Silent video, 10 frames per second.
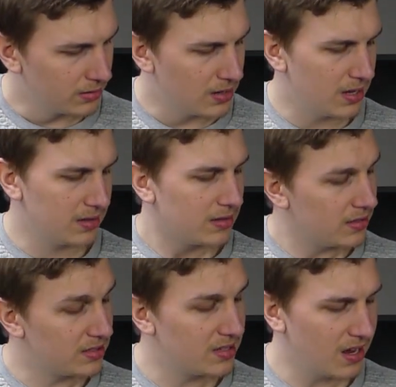Then the
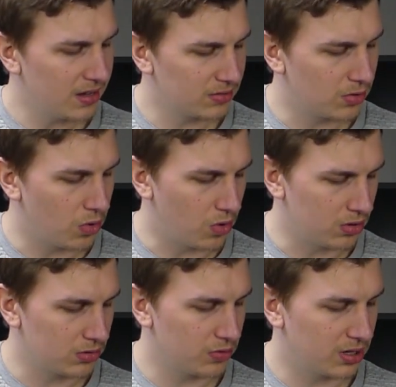second
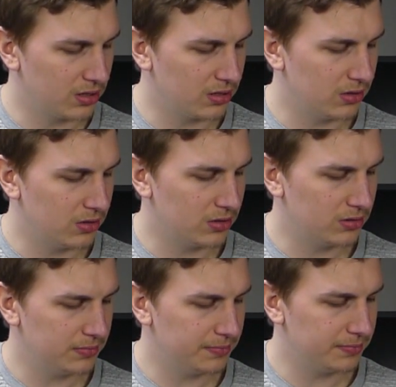chord we're gonna learn